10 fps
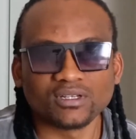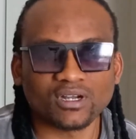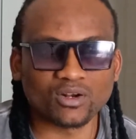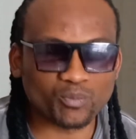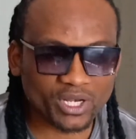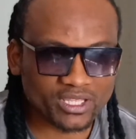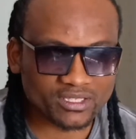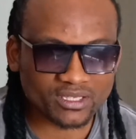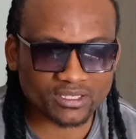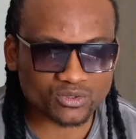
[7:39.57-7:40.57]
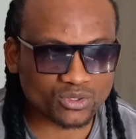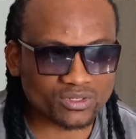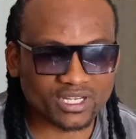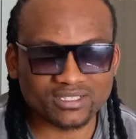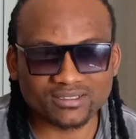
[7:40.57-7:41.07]
I'll play a
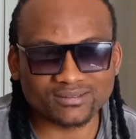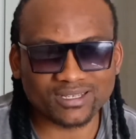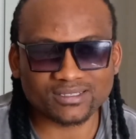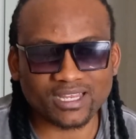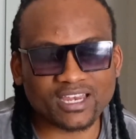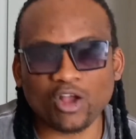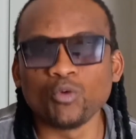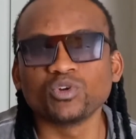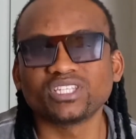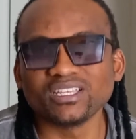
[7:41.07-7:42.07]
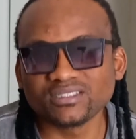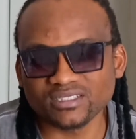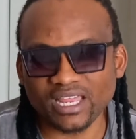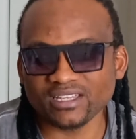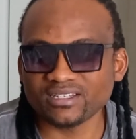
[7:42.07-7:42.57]
song that
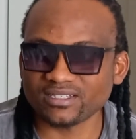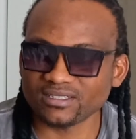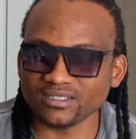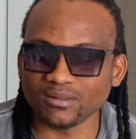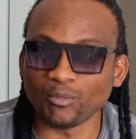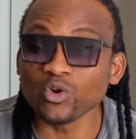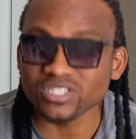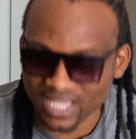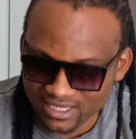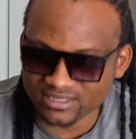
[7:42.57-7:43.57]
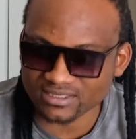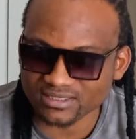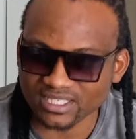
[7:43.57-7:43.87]
accommodate, like, both sides.